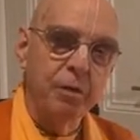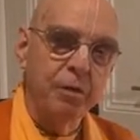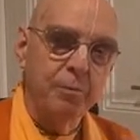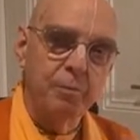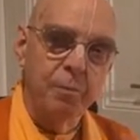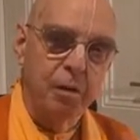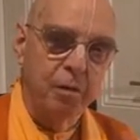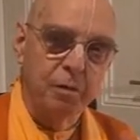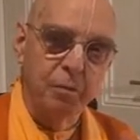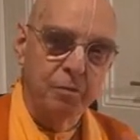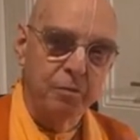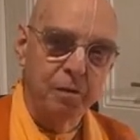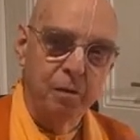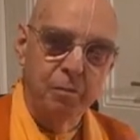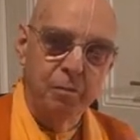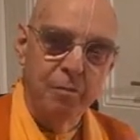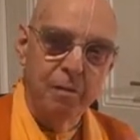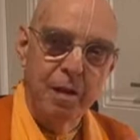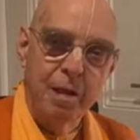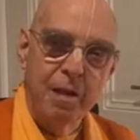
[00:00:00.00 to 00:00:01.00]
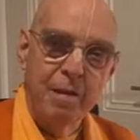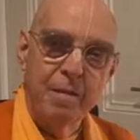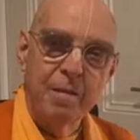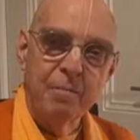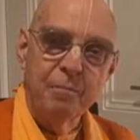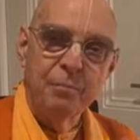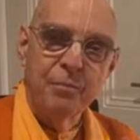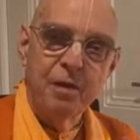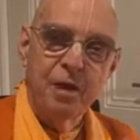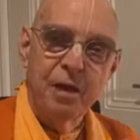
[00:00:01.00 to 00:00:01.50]
the Bhagavatam.
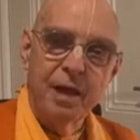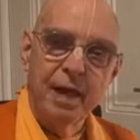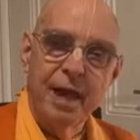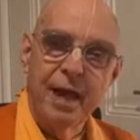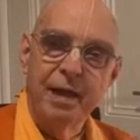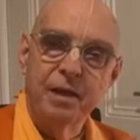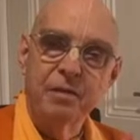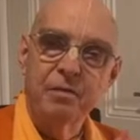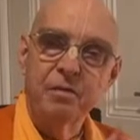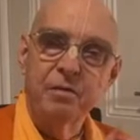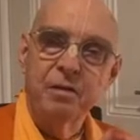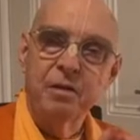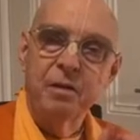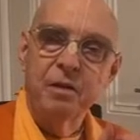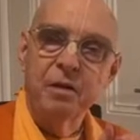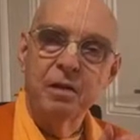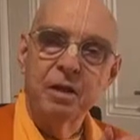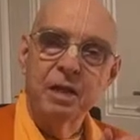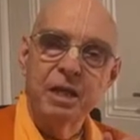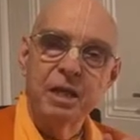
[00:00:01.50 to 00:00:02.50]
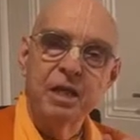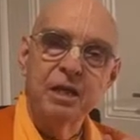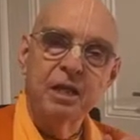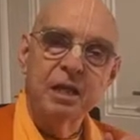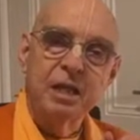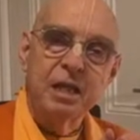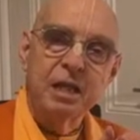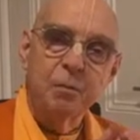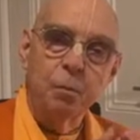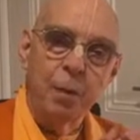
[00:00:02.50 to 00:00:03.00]
And
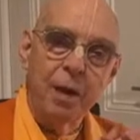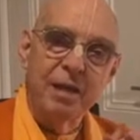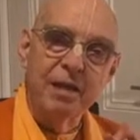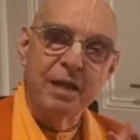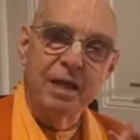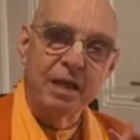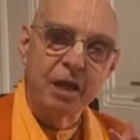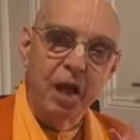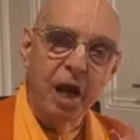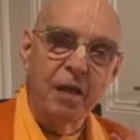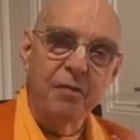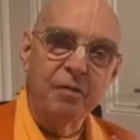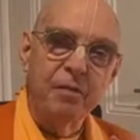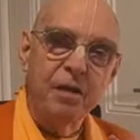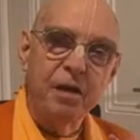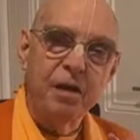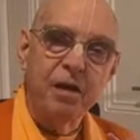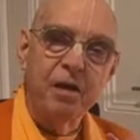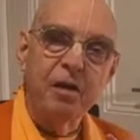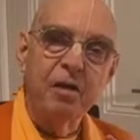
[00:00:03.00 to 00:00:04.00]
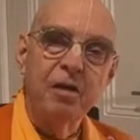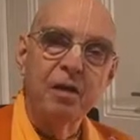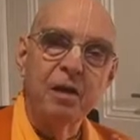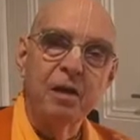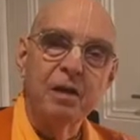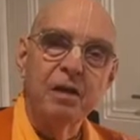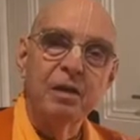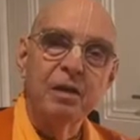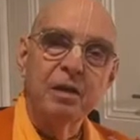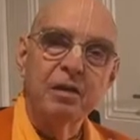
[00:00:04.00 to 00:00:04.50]
he got there,
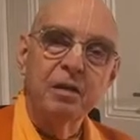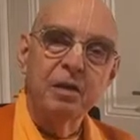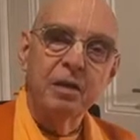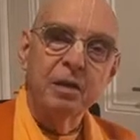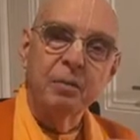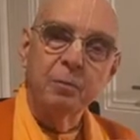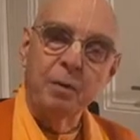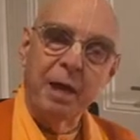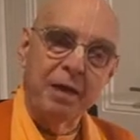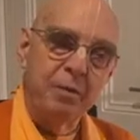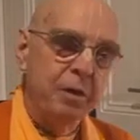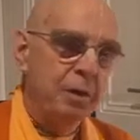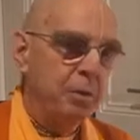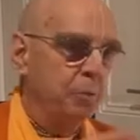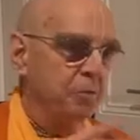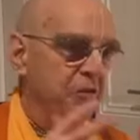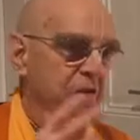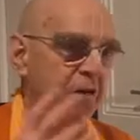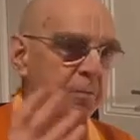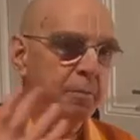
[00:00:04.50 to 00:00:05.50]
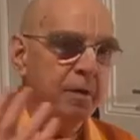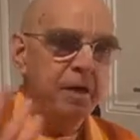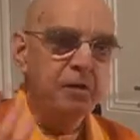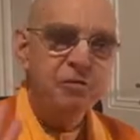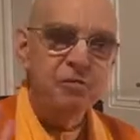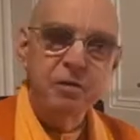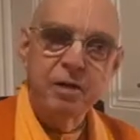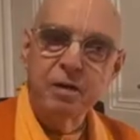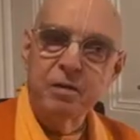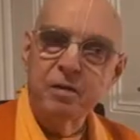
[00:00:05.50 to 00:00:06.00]
he was an
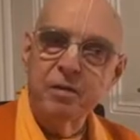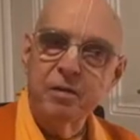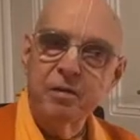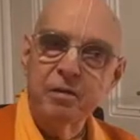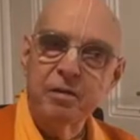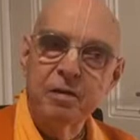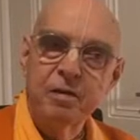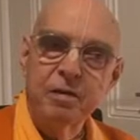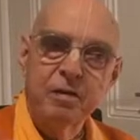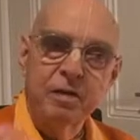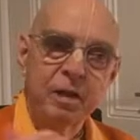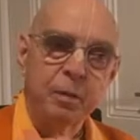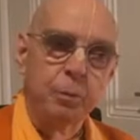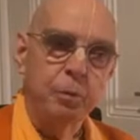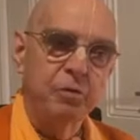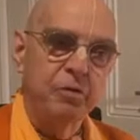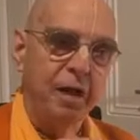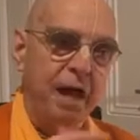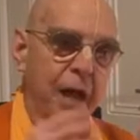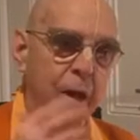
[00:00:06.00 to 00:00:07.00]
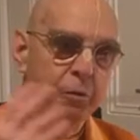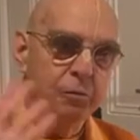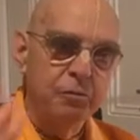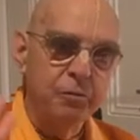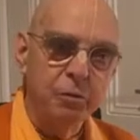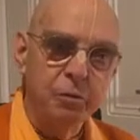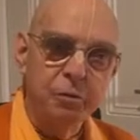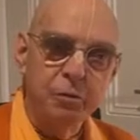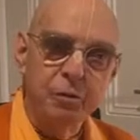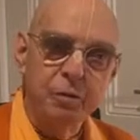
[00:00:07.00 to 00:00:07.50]
administrator, he was a
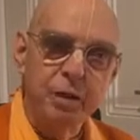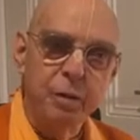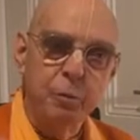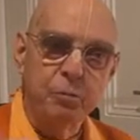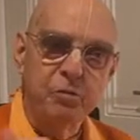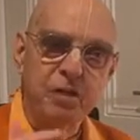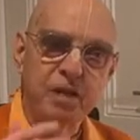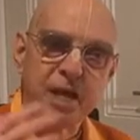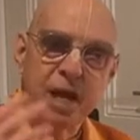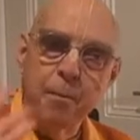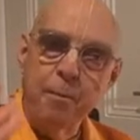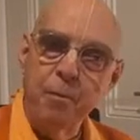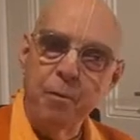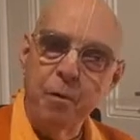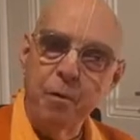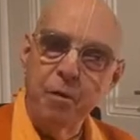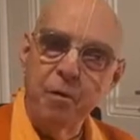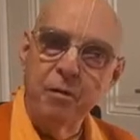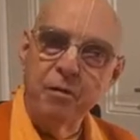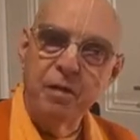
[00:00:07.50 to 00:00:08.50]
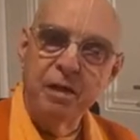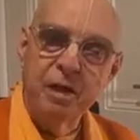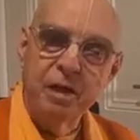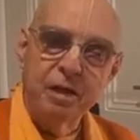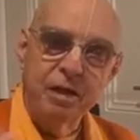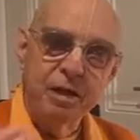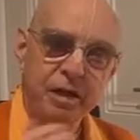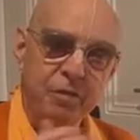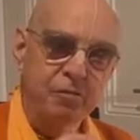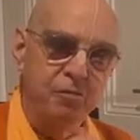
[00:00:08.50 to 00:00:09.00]
householder, he was an emperor,
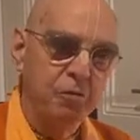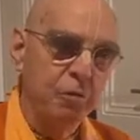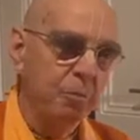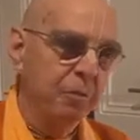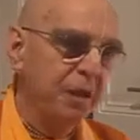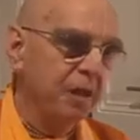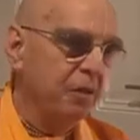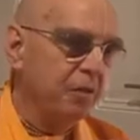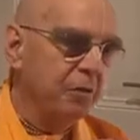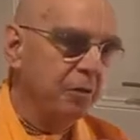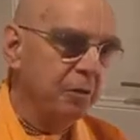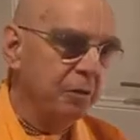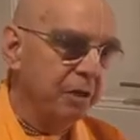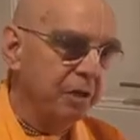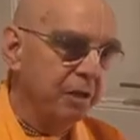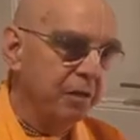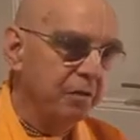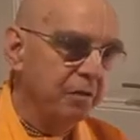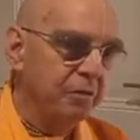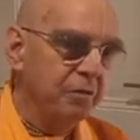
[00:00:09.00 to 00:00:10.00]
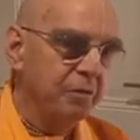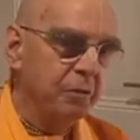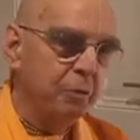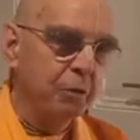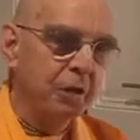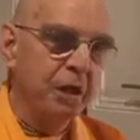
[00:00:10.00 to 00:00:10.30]
he had so many duties, you